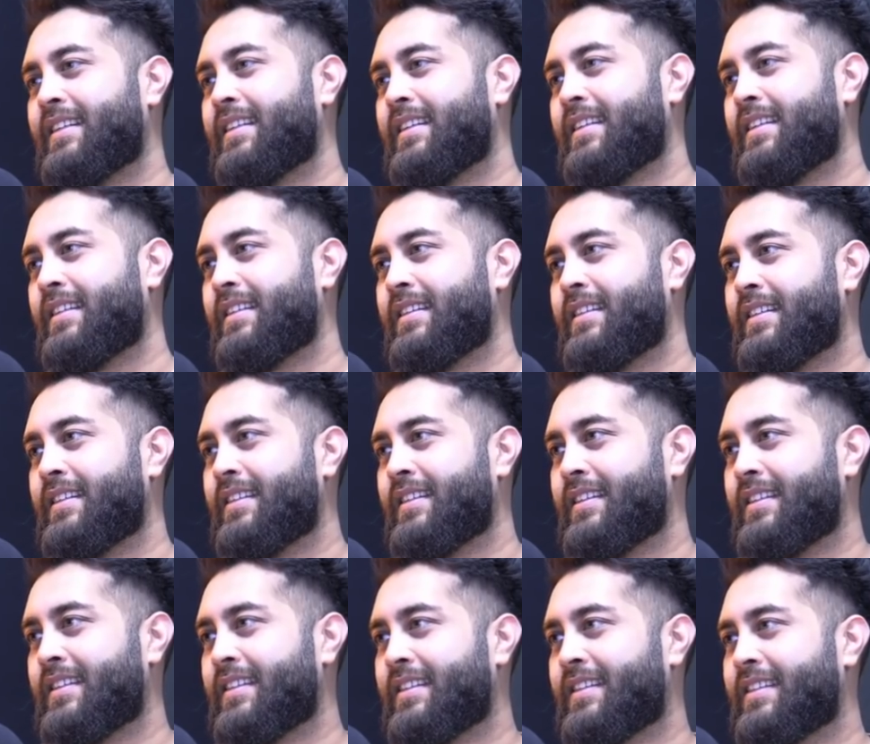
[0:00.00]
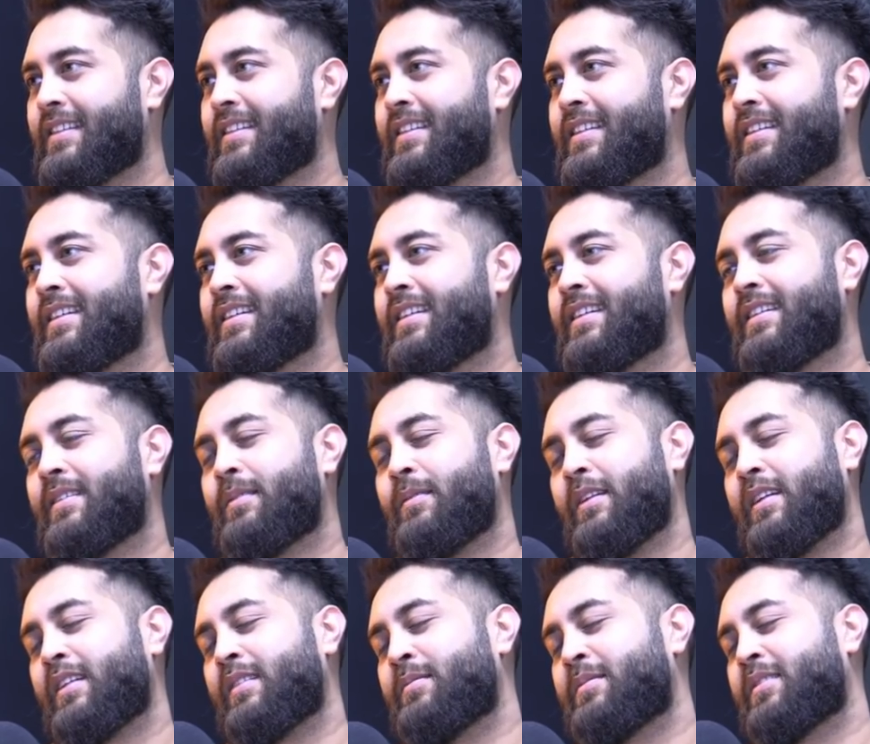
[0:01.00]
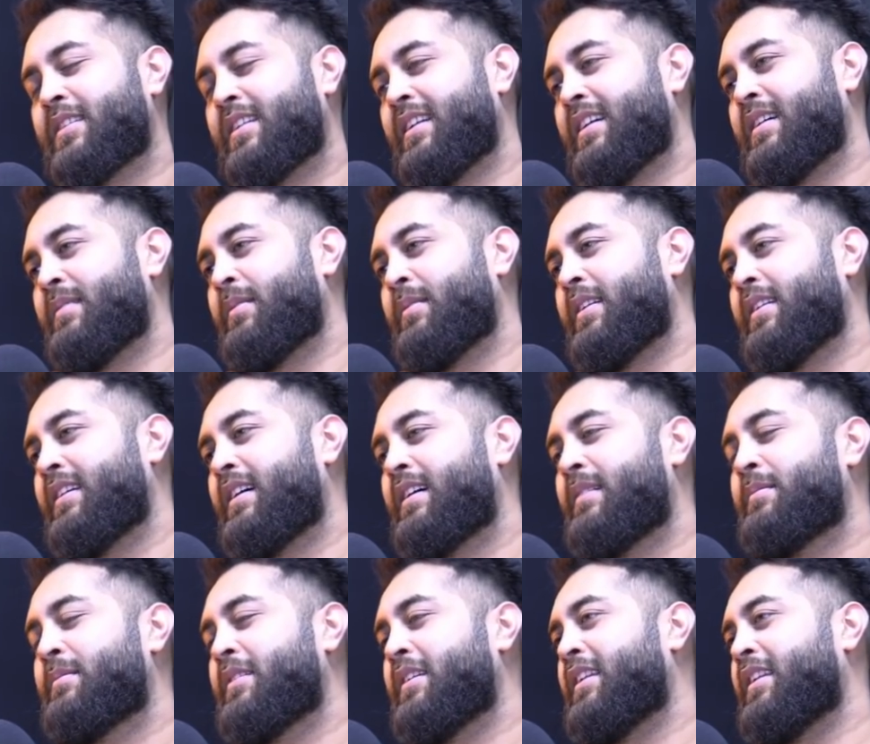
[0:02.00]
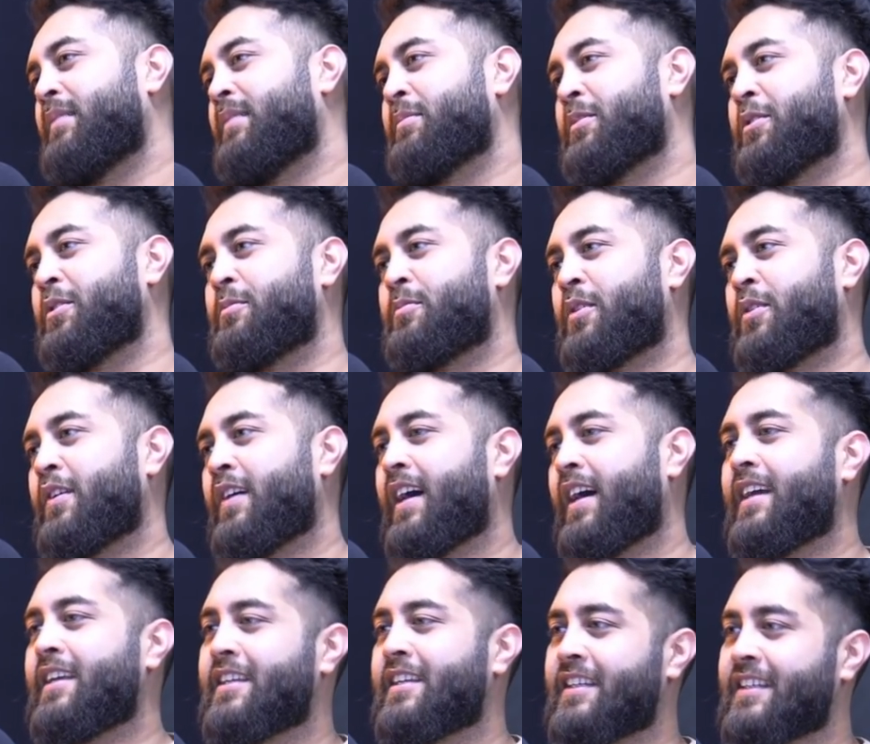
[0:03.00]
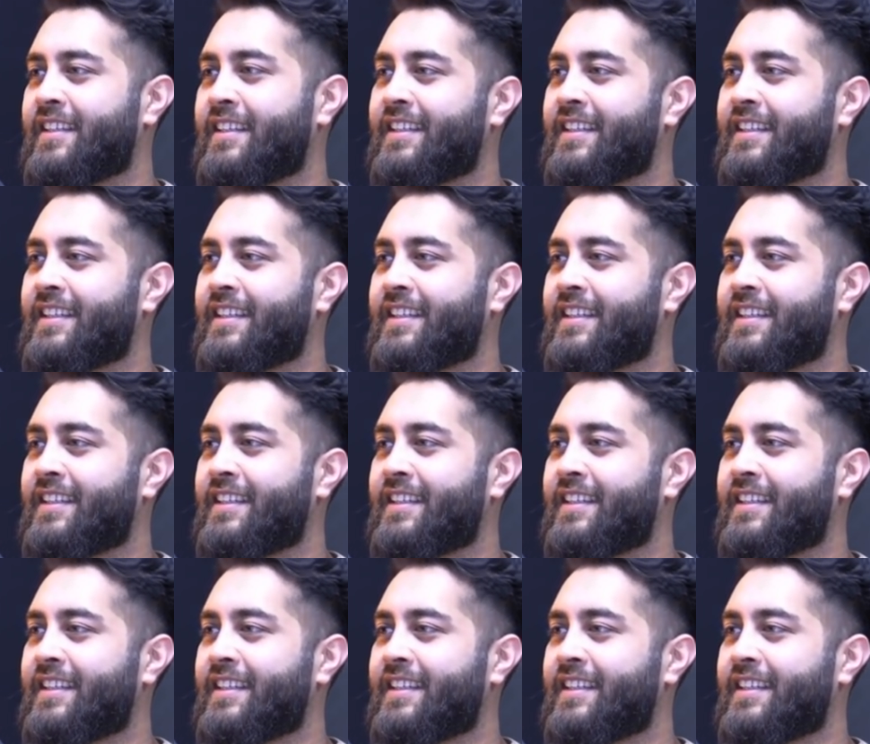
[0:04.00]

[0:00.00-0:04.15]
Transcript: Mahfuj, how are you doing, bro? Wa alaikum salam. Alhamdulillah, I'm good, bro. How are you?